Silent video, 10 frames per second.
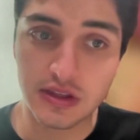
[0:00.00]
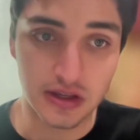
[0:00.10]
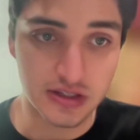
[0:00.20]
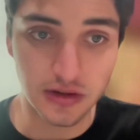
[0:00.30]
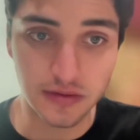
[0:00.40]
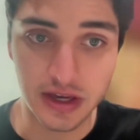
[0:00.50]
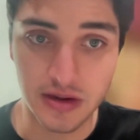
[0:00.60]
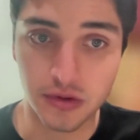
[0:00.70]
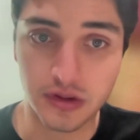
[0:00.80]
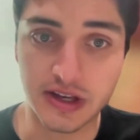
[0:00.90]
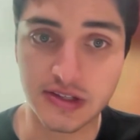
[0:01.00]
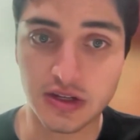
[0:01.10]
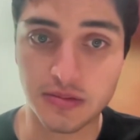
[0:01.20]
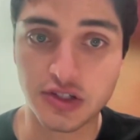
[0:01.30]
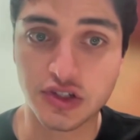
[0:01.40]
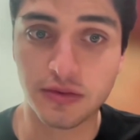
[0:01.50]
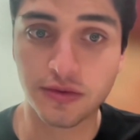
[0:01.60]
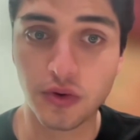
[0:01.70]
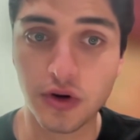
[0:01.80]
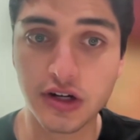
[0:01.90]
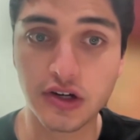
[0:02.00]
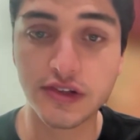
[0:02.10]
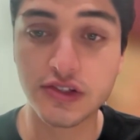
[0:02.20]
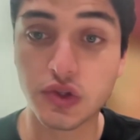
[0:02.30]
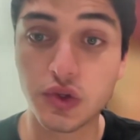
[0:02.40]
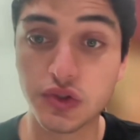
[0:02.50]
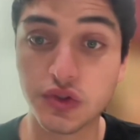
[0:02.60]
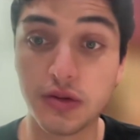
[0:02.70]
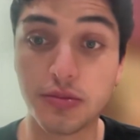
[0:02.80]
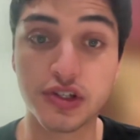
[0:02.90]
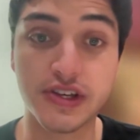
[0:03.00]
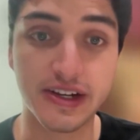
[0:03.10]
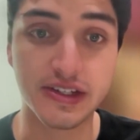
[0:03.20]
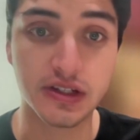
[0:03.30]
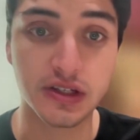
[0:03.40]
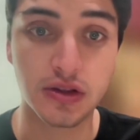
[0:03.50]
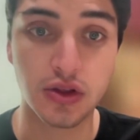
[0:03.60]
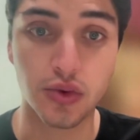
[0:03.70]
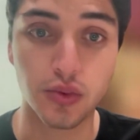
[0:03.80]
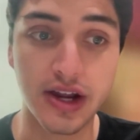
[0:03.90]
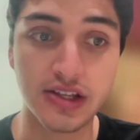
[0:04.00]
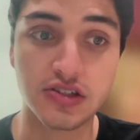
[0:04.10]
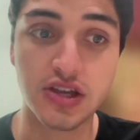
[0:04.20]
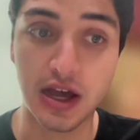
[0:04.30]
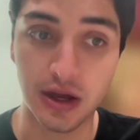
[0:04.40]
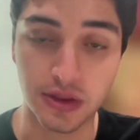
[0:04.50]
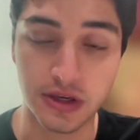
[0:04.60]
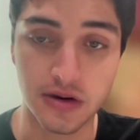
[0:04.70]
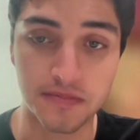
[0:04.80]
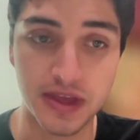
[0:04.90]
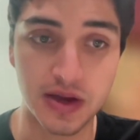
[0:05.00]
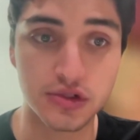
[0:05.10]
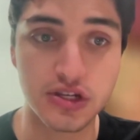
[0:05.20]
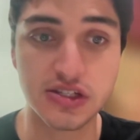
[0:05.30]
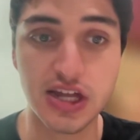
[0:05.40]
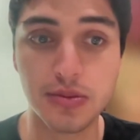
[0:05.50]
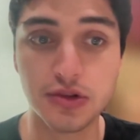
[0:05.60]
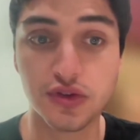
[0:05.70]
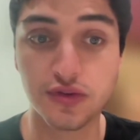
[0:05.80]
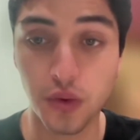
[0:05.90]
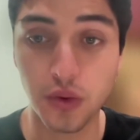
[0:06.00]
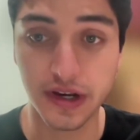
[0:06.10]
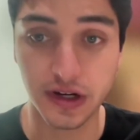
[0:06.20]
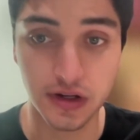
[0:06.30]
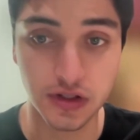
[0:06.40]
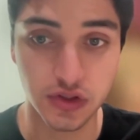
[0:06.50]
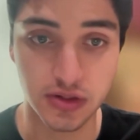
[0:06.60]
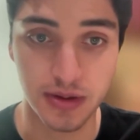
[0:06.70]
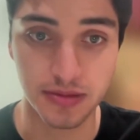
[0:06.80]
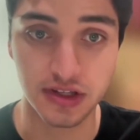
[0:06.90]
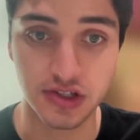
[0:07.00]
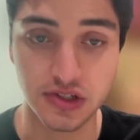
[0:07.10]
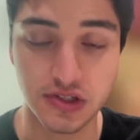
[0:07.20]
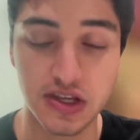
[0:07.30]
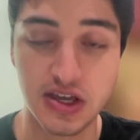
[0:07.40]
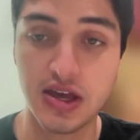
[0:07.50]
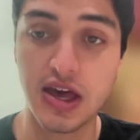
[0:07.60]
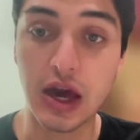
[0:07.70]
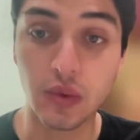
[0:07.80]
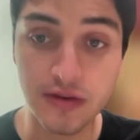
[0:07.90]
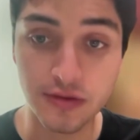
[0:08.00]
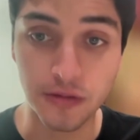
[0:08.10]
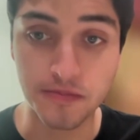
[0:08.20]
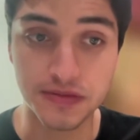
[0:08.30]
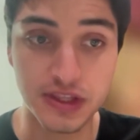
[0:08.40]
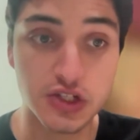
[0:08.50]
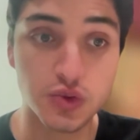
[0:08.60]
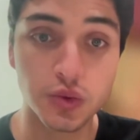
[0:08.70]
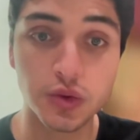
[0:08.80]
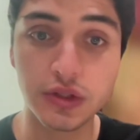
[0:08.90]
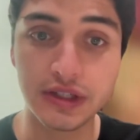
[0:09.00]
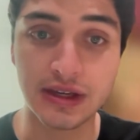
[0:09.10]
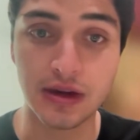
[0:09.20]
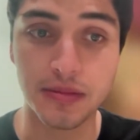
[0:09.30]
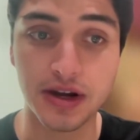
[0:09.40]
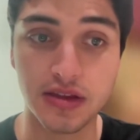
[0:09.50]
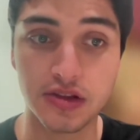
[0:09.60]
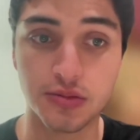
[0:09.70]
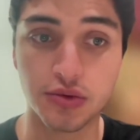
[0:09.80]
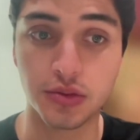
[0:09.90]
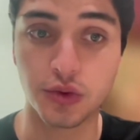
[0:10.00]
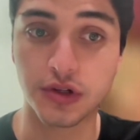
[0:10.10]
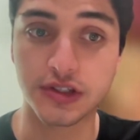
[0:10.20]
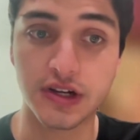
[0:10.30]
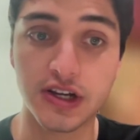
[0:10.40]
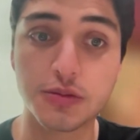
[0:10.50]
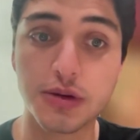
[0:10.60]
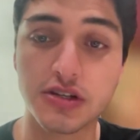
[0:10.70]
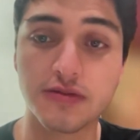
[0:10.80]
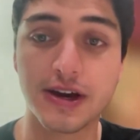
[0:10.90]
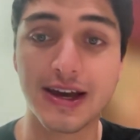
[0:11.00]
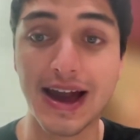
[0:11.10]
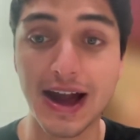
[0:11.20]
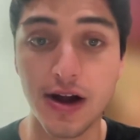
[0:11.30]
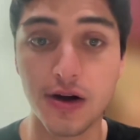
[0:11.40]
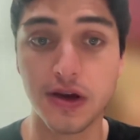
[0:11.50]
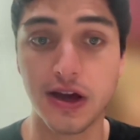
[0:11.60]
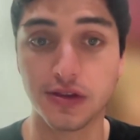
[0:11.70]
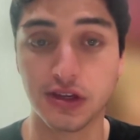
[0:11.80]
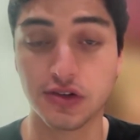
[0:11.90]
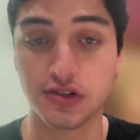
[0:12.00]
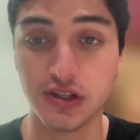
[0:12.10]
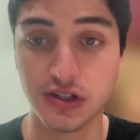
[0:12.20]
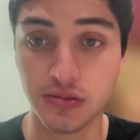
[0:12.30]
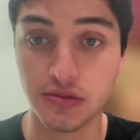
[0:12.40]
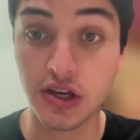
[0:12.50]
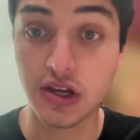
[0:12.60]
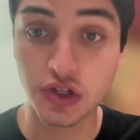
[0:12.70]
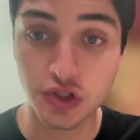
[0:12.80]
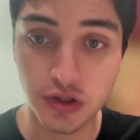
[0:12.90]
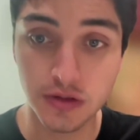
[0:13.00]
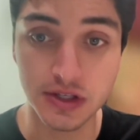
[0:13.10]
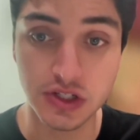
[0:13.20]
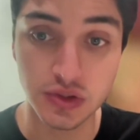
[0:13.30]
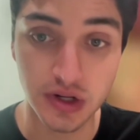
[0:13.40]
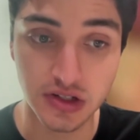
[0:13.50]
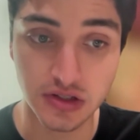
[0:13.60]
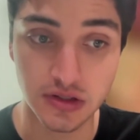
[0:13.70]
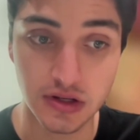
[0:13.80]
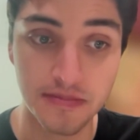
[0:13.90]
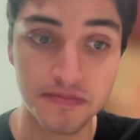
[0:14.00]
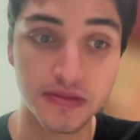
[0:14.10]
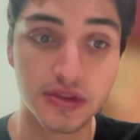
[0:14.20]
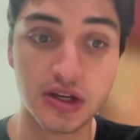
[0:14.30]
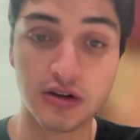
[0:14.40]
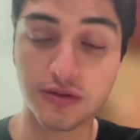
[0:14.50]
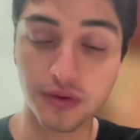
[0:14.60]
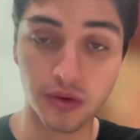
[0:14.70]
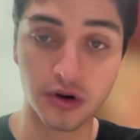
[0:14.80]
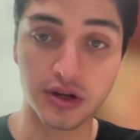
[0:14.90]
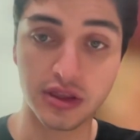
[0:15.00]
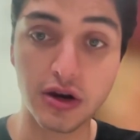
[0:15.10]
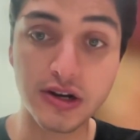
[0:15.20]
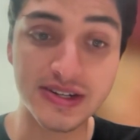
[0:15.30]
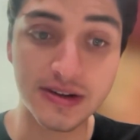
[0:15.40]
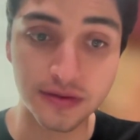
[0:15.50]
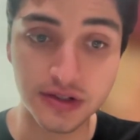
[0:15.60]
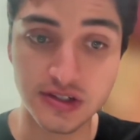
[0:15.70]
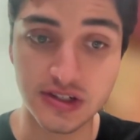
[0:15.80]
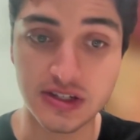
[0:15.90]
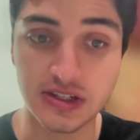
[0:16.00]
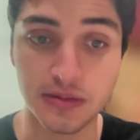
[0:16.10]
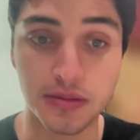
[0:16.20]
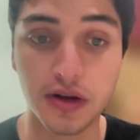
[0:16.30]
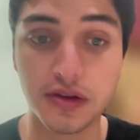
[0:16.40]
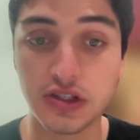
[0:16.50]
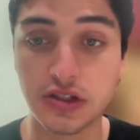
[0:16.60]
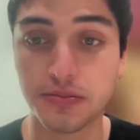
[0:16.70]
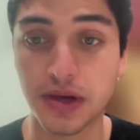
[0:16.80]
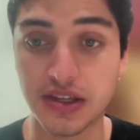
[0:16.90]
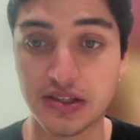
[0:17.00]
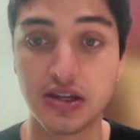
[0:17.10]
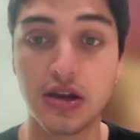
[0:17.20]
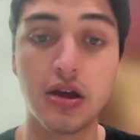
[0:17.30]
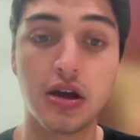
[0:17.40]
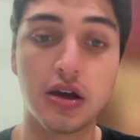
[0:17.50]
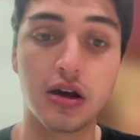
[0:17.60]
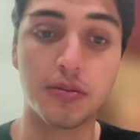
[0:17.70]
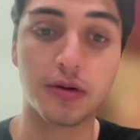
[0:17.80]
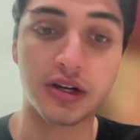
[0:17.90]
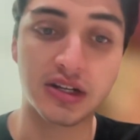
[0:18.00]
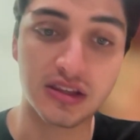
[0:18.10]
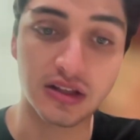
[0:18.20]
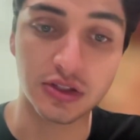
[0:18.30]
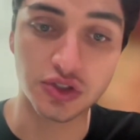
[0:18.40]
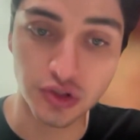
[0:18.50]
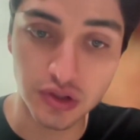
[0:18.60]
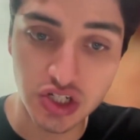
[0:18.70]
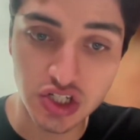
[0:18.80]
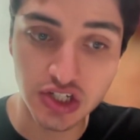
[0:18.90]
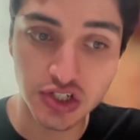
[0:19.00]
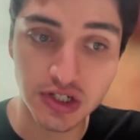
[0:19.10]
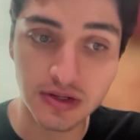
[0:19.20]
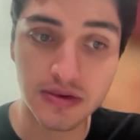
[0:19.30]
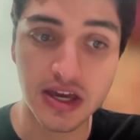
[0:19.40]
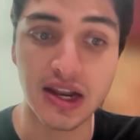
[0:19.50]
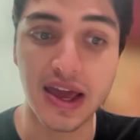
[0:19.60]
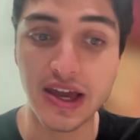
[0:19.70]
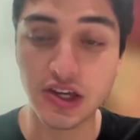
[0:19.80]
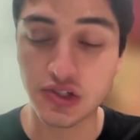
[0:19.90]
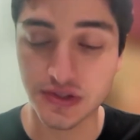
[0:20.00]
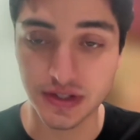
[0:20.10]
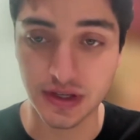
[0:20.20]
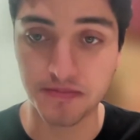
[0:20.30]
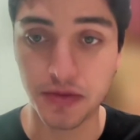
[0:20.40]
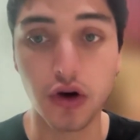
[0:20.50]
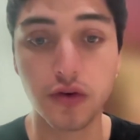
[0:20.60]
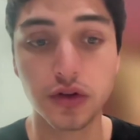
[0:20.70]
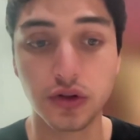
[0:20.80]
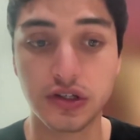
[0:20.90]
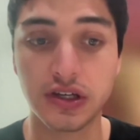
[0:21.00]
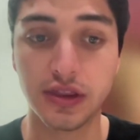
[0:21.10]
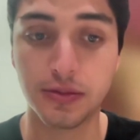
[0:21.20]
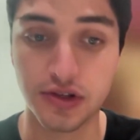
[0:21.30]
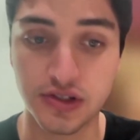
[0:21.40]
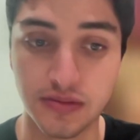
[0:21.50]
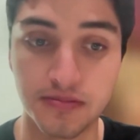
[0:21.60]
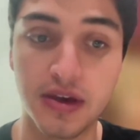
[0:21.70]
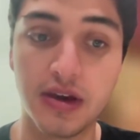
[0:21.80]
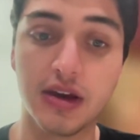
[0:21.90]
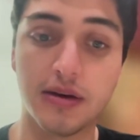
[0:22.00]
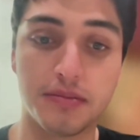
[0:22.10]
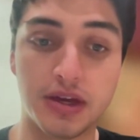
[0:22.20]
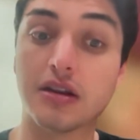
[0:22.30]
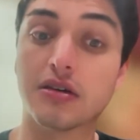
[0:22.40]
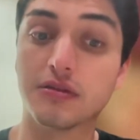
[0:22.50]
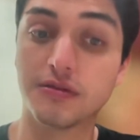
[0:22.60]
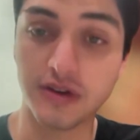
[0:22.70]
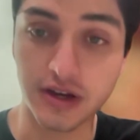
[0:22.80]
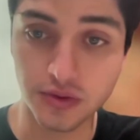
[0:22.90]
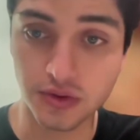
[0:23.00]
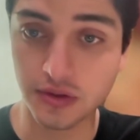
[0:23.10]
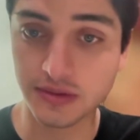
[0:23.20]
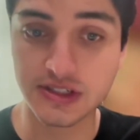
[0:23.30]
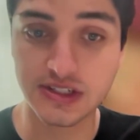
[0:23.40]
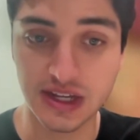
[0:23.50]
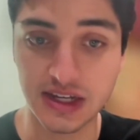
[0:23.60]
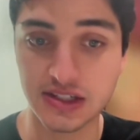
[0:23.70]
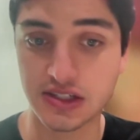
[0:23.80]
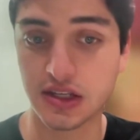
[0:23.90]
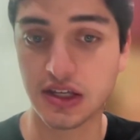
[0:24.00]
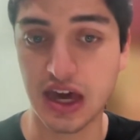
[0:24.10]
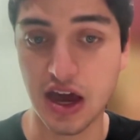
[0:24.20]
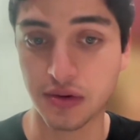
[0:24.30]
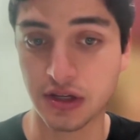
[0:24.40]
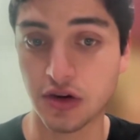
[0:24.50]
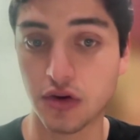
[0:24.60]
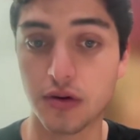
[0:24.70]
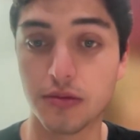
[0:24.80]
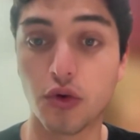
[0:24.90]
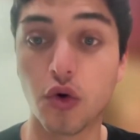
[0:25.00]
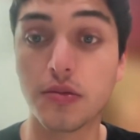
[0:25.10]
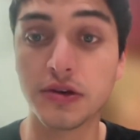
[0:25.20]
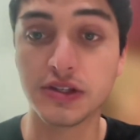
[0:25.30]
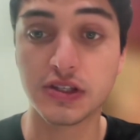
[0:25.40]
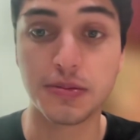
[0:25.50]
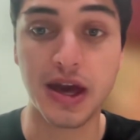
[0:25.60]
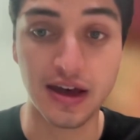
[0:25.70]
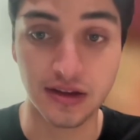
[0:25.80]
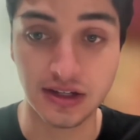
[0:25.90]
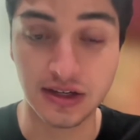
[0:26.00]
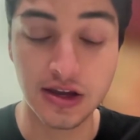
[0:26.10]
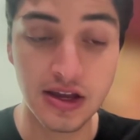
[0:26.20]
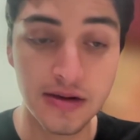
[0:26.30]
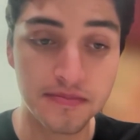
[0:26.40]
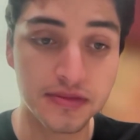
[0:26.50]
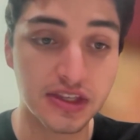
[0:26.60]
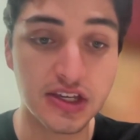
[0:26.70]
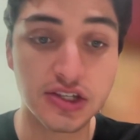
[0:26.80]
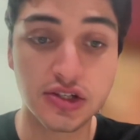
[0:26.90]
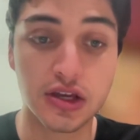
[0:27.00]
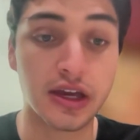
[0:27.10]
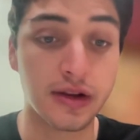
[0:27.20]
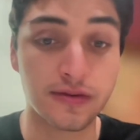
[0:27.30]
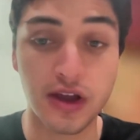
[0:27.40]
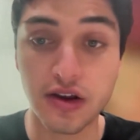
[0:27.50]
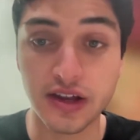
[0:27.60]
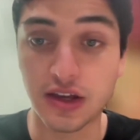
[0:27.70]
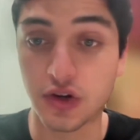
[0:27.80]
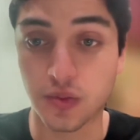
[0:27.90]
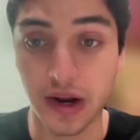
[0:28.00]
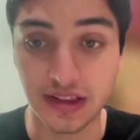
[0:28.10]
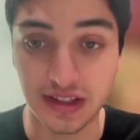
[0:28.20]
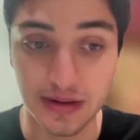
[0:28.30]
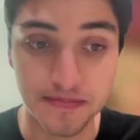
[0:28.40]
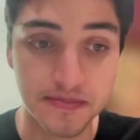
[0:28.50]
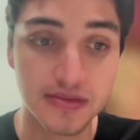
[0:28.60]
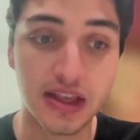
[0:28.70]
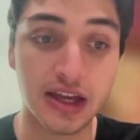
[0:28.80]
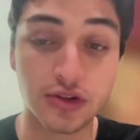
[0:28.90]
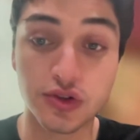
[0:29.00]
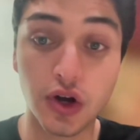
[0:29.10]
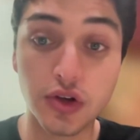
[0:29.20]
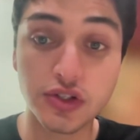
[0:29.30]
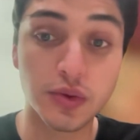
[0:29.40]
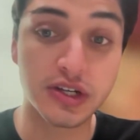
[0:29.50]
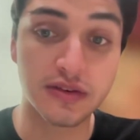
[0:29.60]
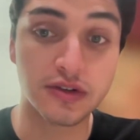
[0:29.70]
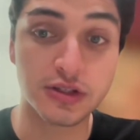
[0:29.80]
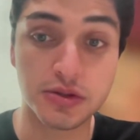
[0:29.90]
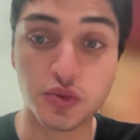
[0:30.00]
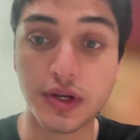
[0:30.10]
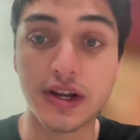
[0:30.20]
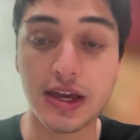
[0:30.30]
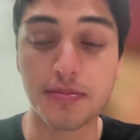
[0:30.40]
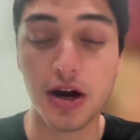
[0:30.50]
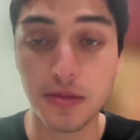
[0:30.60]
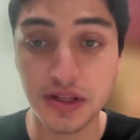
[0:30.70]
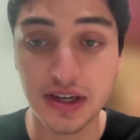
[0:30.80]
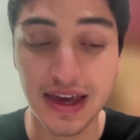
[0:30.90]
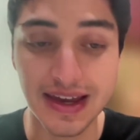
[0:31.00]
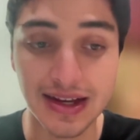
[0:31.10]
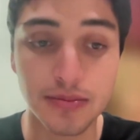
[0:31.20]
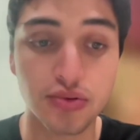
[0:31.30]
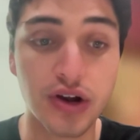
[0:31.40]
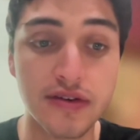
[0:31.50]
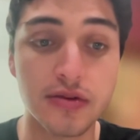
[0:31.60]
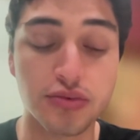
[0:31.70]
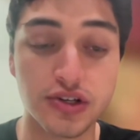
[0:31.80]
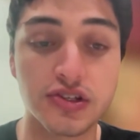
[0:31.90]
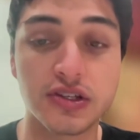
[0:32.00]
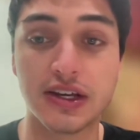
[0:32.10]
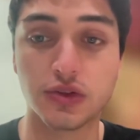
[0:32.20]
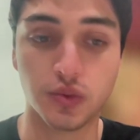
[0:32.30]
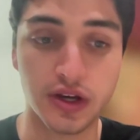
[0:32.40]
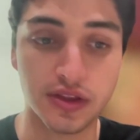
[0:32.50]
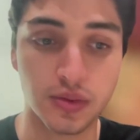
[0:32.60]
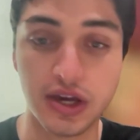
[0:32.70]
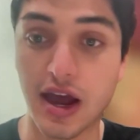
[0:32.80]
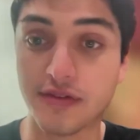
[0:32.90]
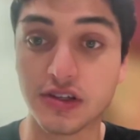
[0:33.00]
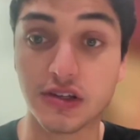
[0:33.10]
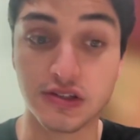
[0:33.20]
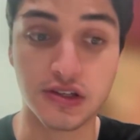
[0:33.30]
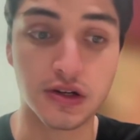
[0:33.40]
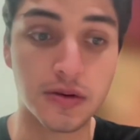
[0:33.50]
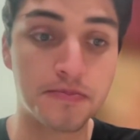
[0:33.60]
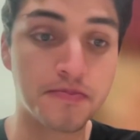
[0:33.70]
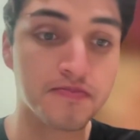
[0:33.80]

Estelle v. Gamble, as I had mentioned before, constitutionally protected the right to healthcare and was established for incarcerated populations. However, this ruling by the Supreme Court did not specify how healthcare systems should be structured. Therefore, there are differences in the policies based upon the jurisdiction and agency overlooking the prison, be it federal, state, county, or municipality. These can vary greatly. And there's also a difference between a public and private prison as well that we have to consider.